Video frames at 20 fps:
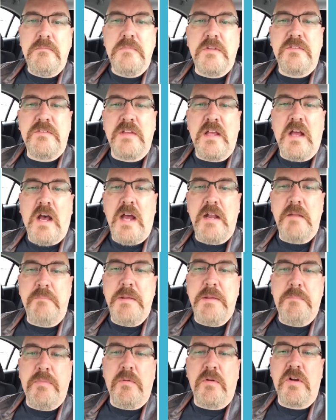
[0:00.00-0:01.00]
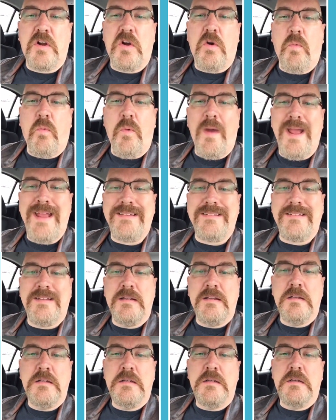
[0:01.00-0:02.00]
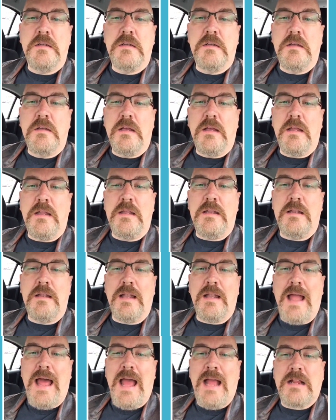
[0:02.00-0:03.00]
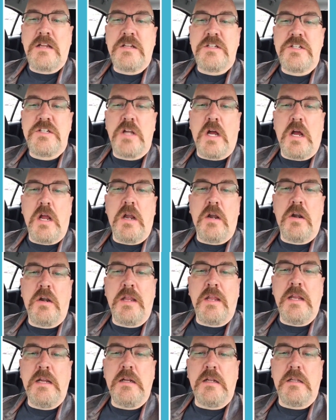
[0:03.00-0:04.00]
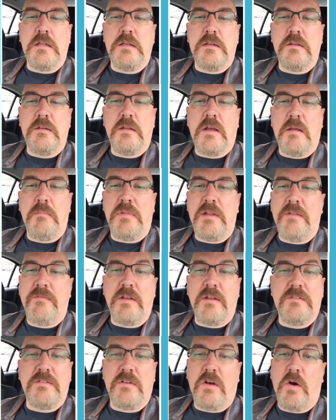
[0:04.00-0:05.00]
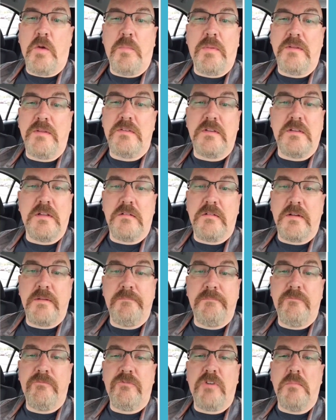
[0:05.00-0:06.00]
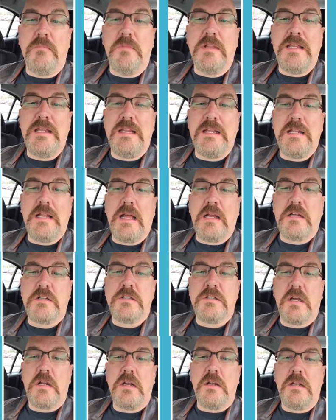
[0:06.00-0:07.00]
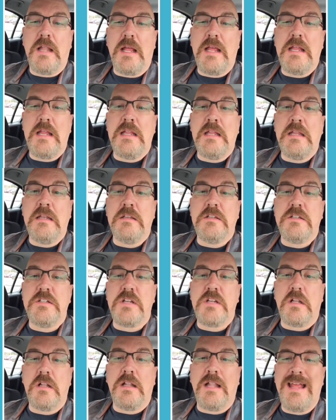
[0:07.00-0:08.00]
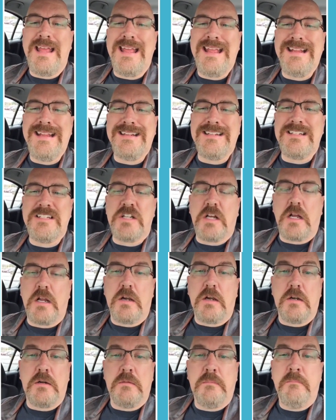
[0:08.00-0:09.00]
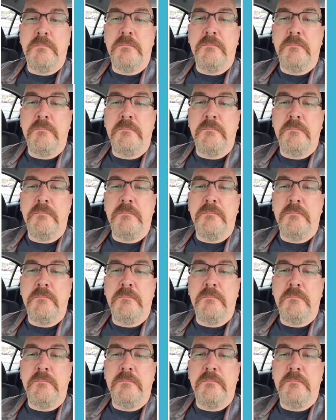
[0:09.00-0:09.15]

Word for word: Let's say hi to people in Kuwait and Lancashire, England. I believe I, I hope I said that right. From Lee Lackshire, Lansh, Lancashire,